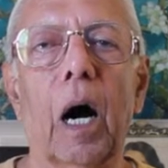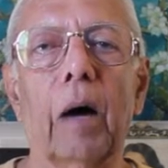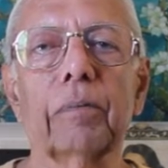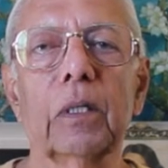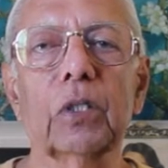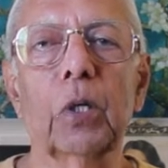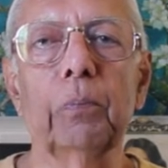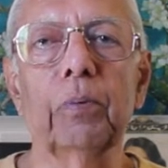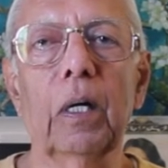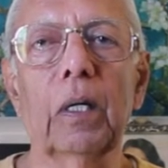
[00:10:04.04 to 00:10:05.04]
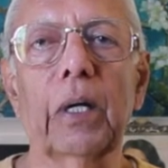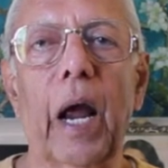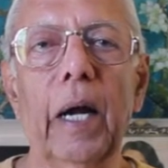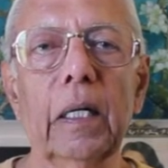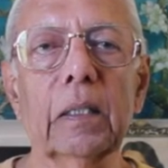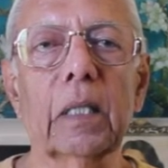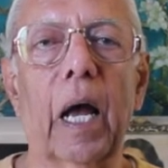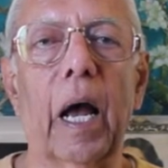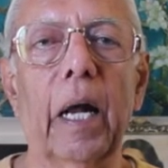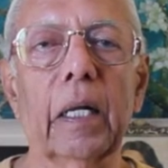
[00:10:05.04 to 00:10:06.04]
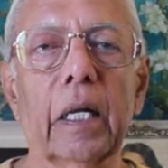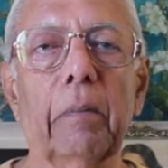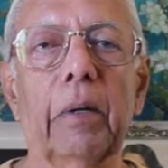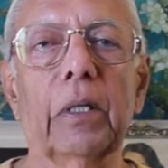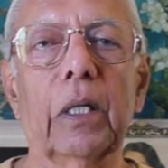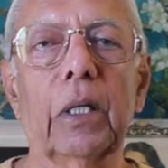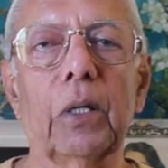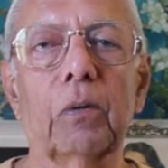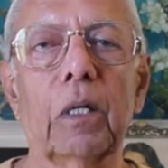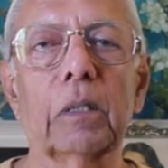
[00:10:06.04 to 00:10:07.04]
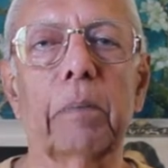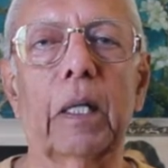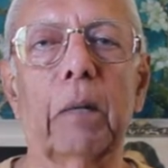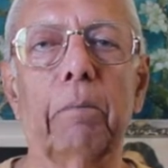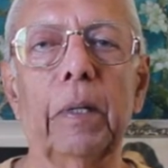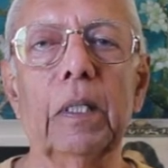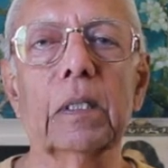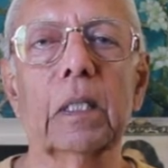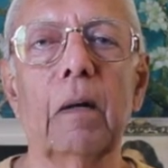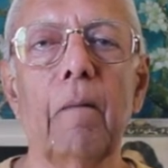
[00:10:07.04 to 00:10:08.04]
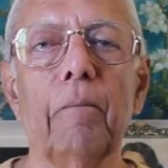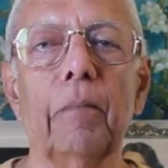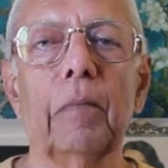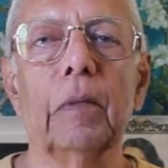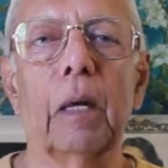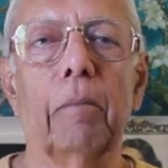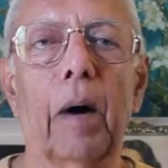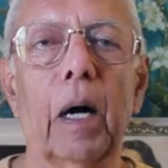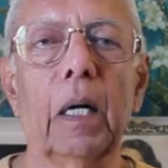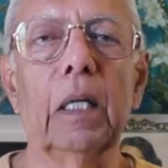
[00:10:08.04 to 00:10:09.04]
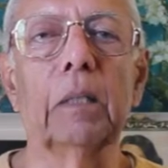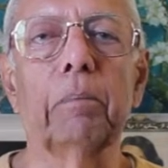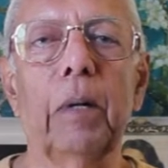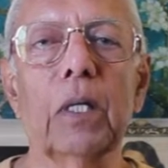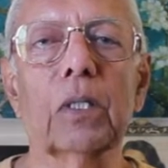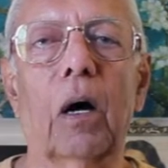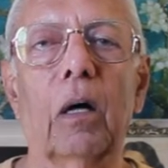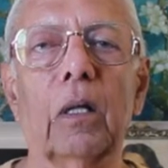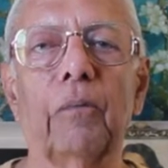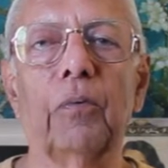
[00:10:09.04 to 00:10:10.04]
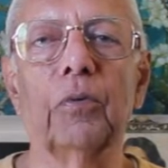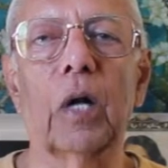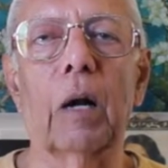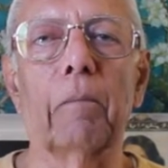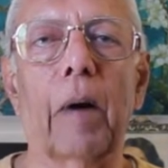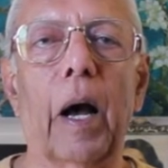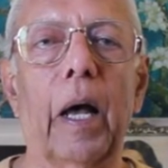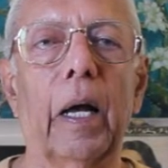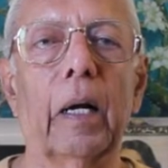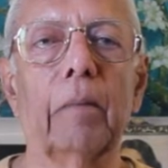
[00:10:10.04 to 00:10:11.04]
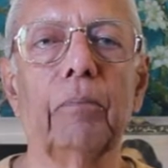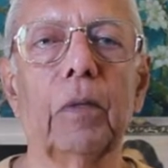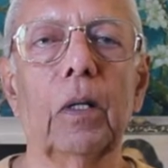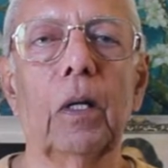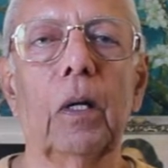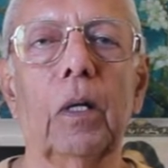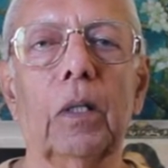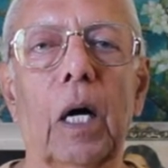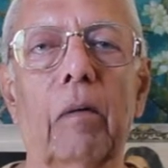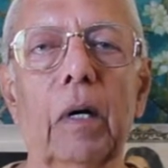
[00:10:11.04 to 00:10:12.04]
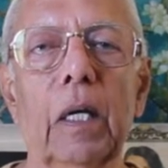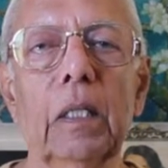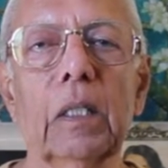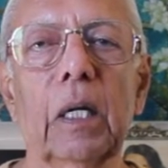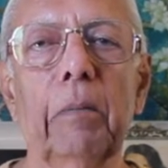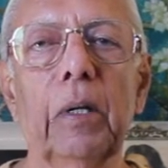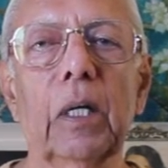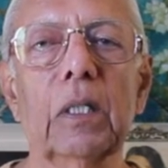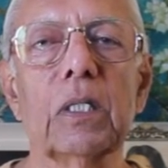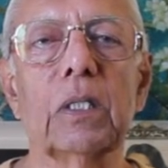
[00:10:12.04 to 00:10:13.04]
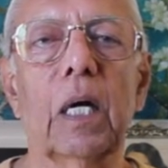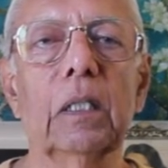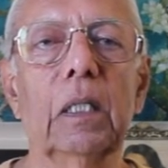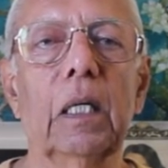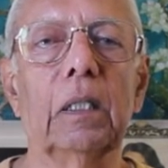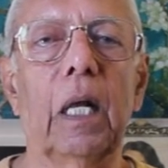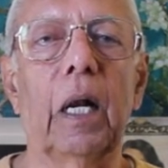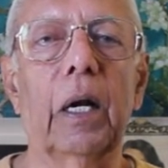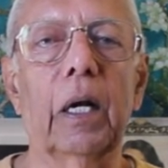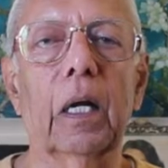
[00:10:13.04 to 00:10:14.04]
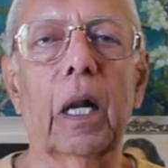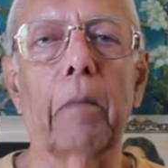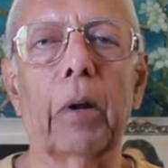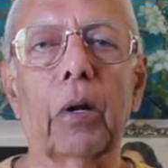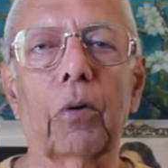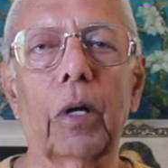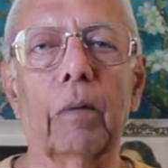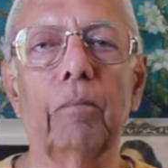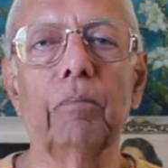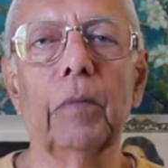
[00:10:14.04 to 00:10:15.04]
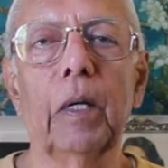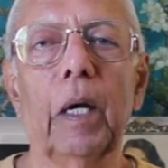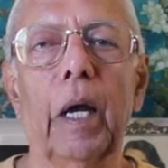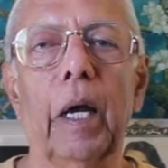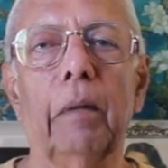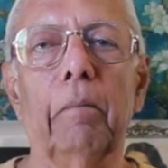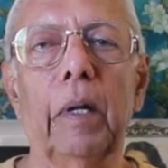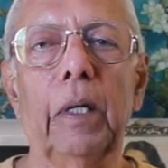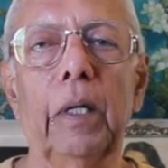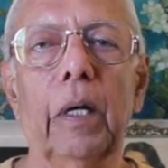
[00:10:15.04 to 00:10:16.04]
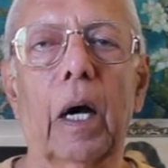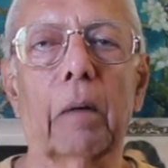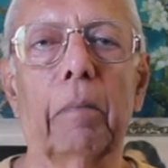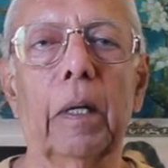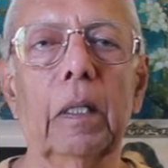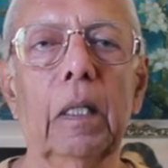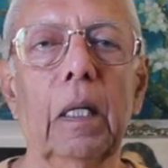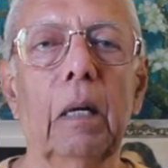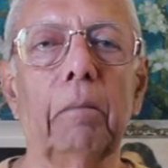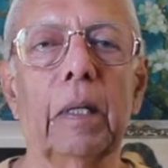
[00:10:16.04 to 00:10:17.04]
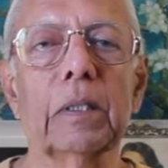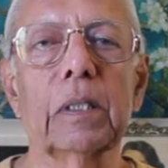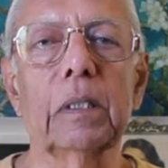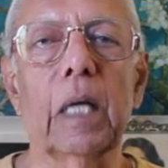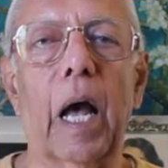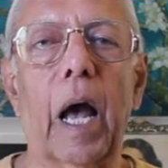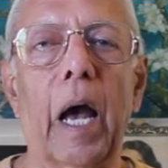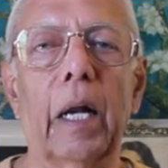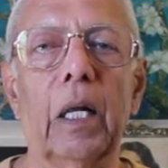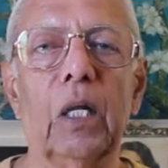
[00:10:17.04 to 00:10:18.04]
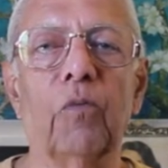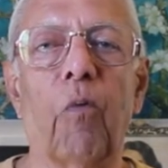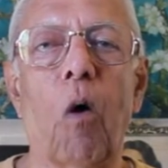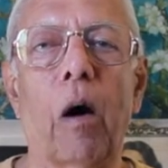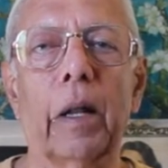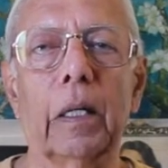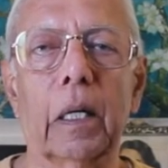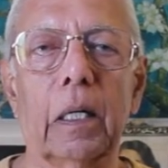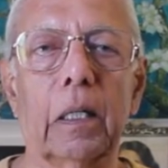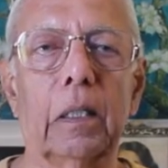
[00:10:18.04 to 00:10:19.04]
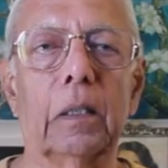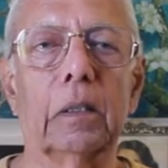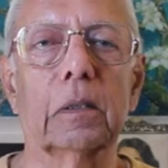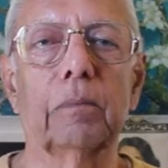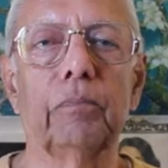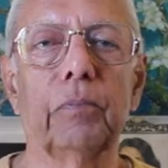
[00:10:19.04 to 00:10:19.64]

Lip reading: After scriptural chants and cremation rituals by the priest, the body is placed on the funeral pyre. Nowadays, cremation is done in the electric crematorium in many urban places and in foreign countries.